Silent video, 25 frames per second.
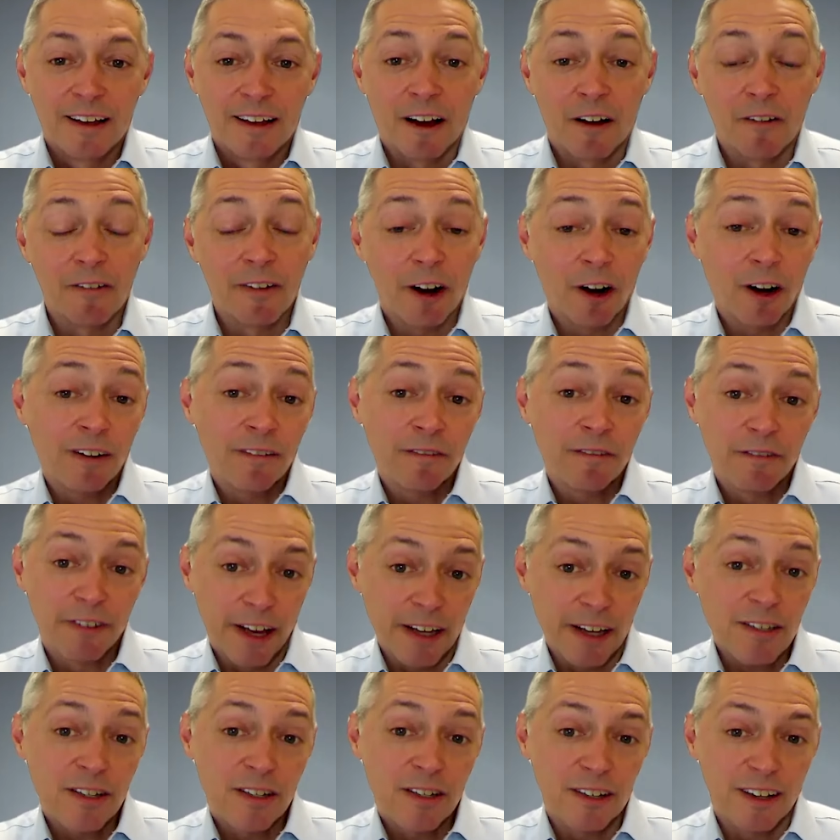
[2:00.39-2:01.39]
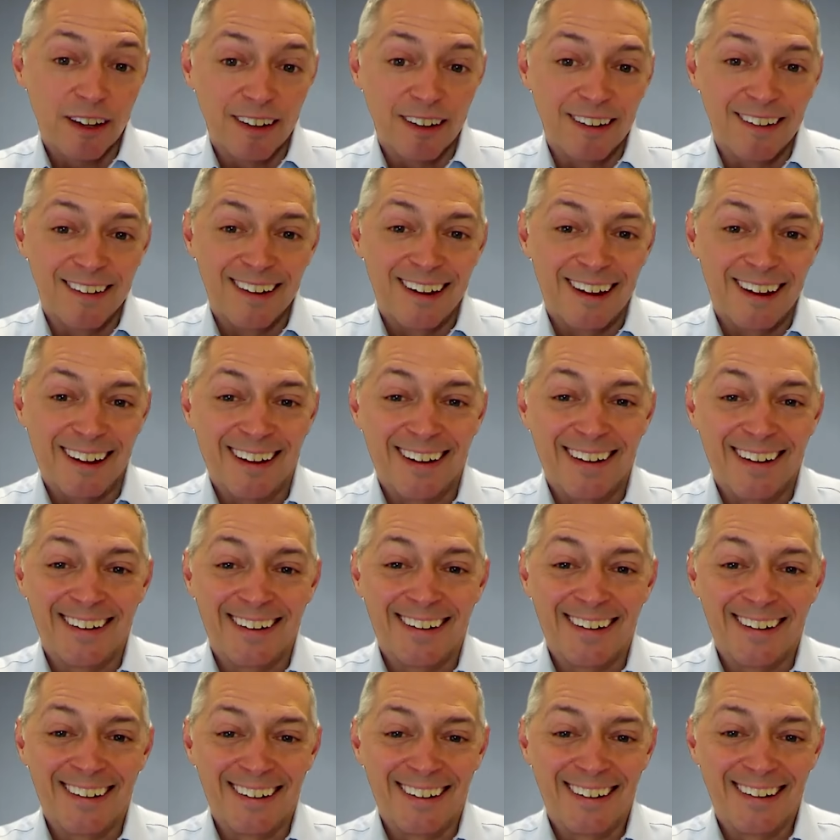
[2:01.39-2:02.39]
are very invested
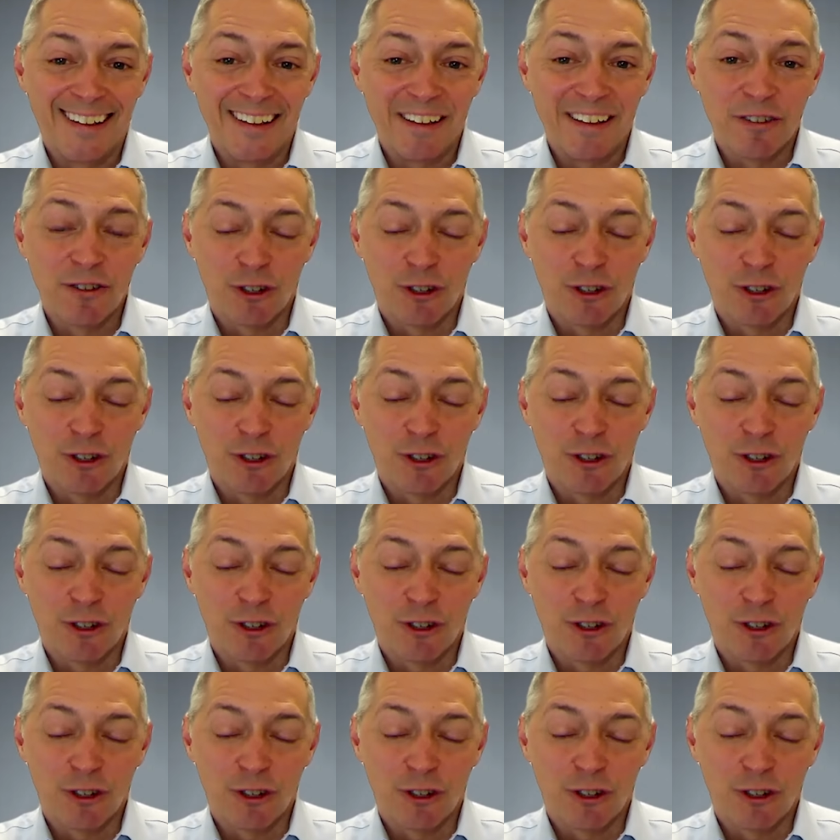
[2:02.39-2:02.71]
in the